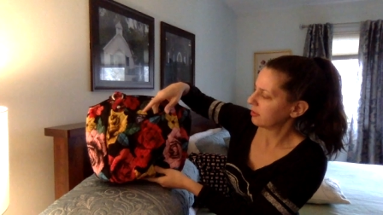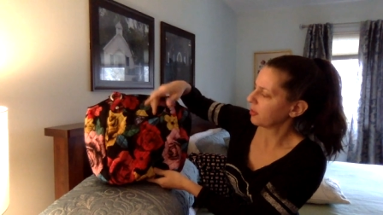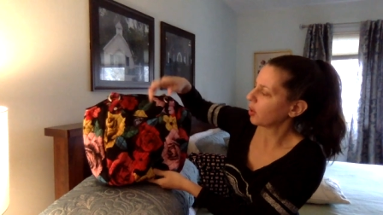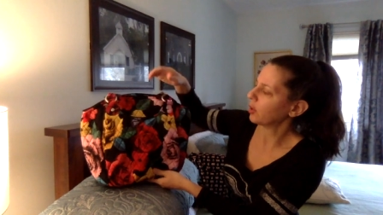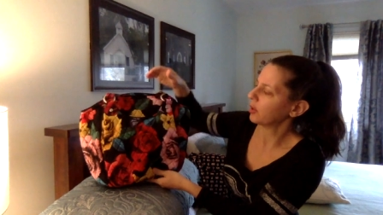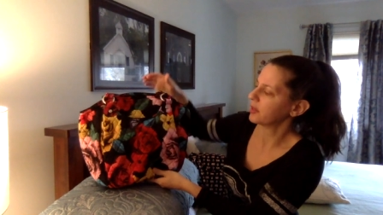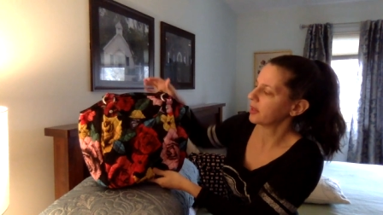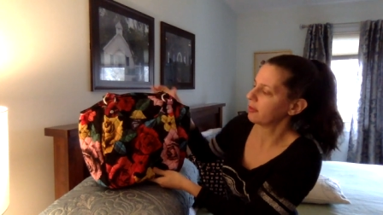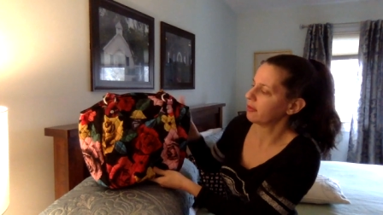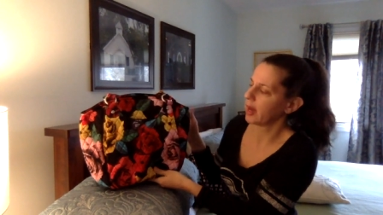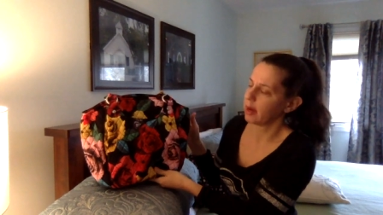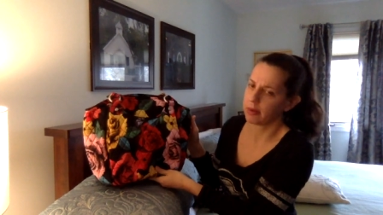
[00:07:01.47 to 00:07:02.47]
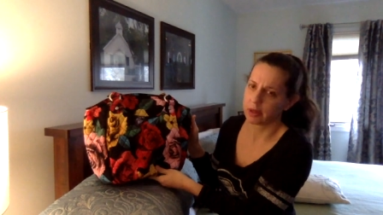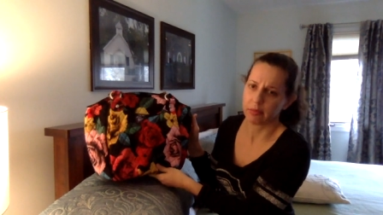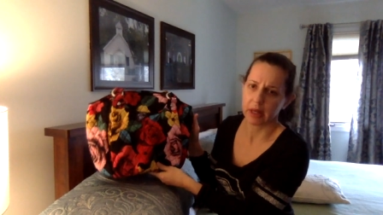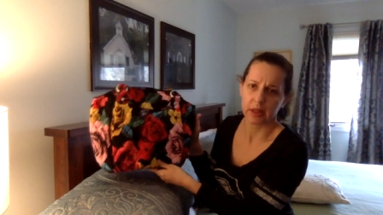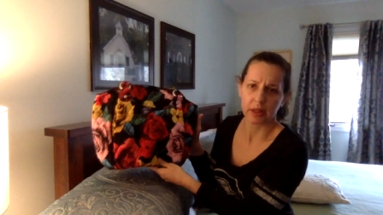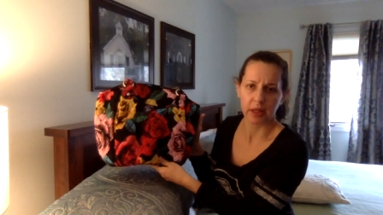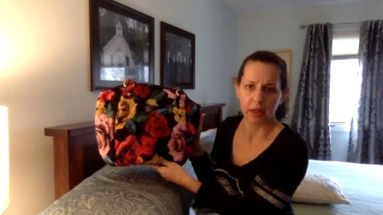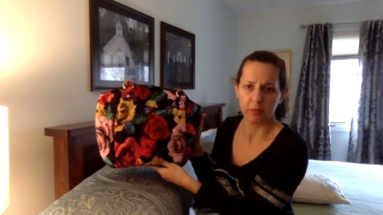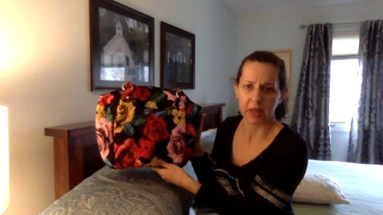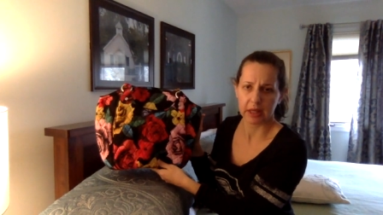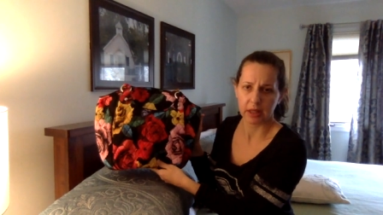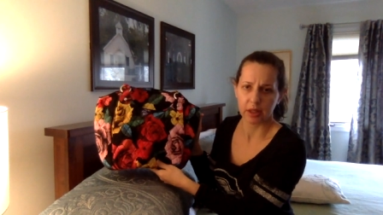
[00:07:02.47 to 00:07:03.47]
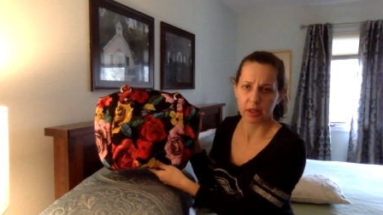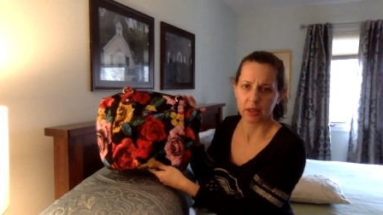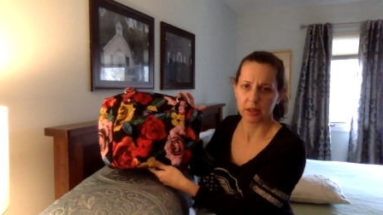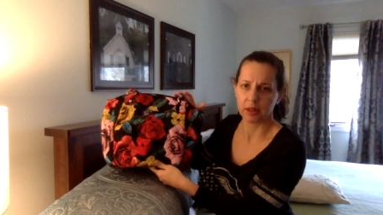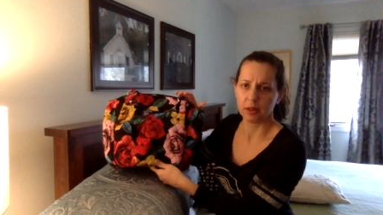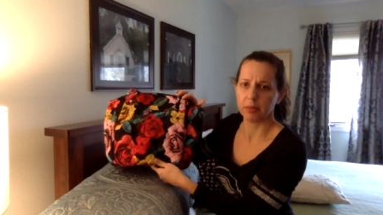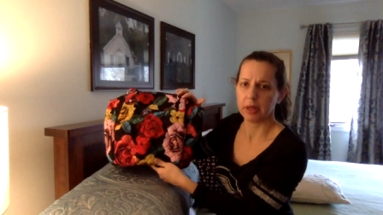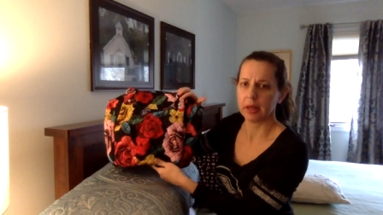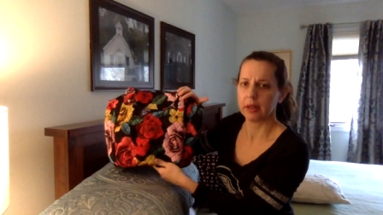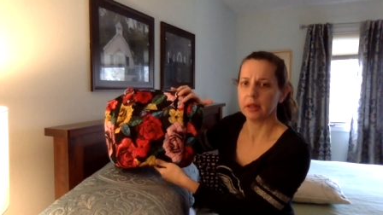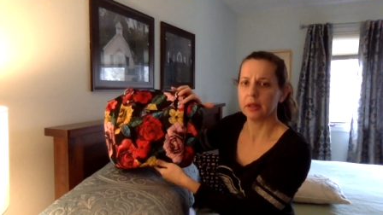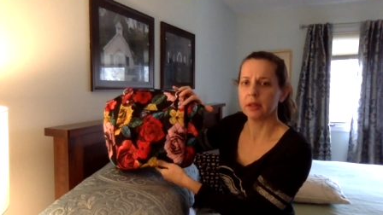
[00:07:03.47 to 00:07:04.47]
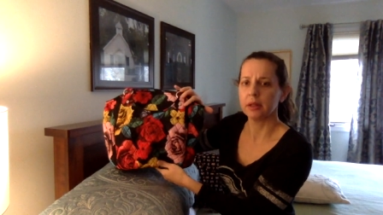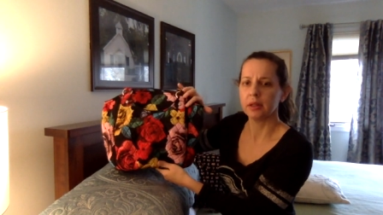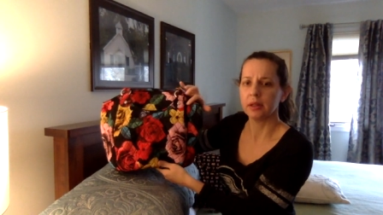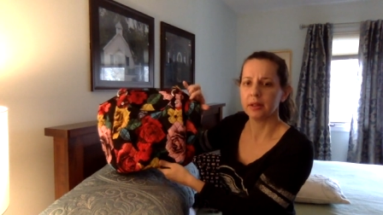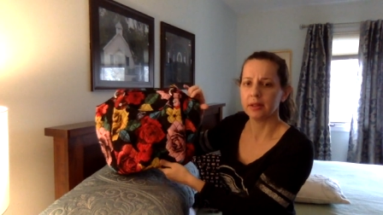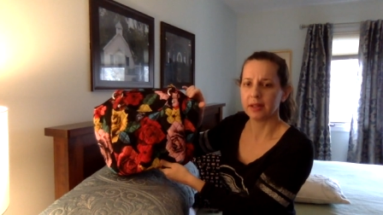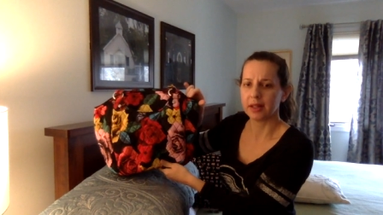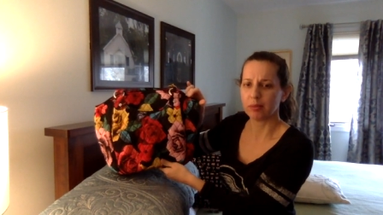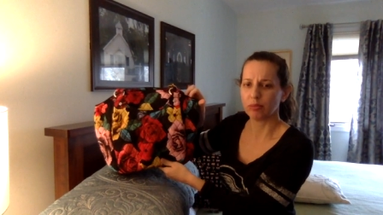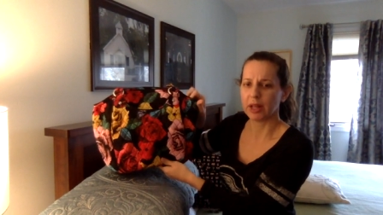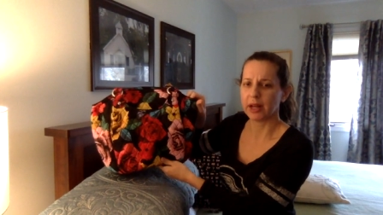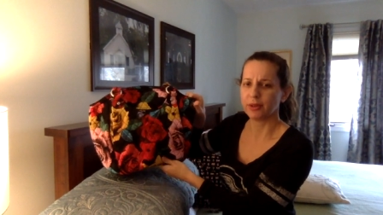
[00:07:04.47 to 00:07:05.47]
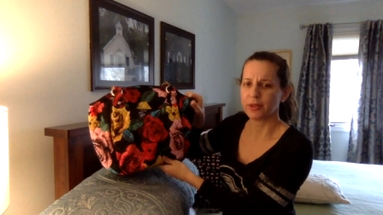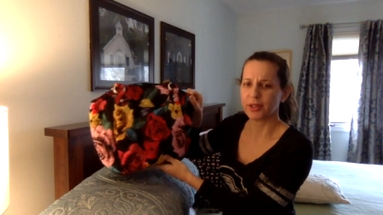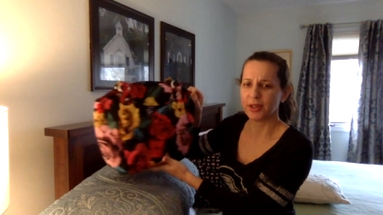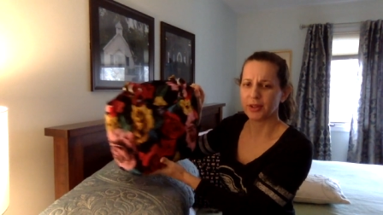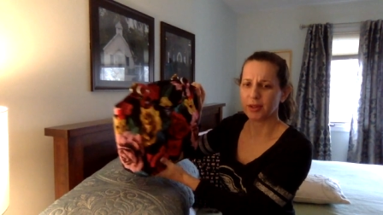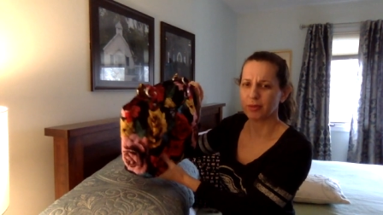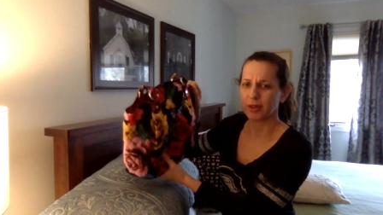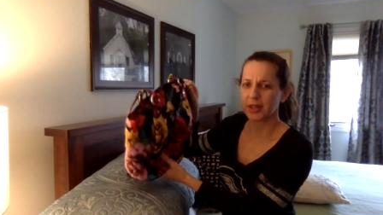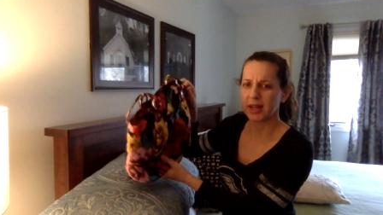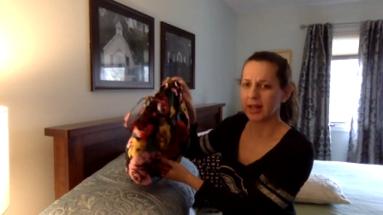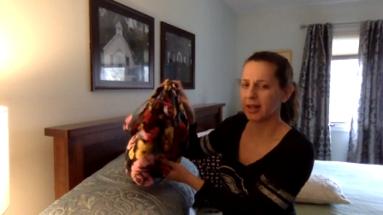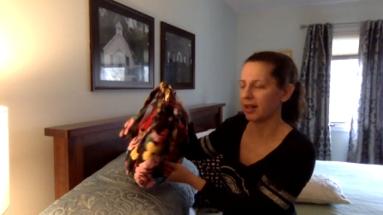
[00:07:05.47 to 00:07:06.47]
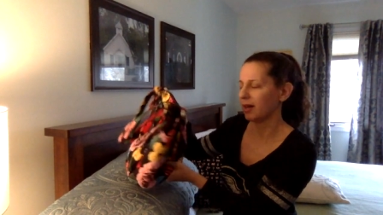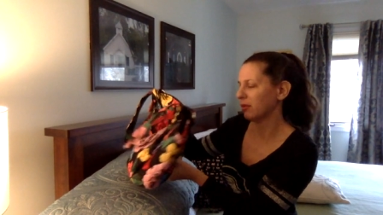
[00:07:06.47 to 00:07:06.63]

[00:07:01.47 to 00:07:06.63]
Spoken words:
folds and the fabric make it look a little bit like blousier and more dated.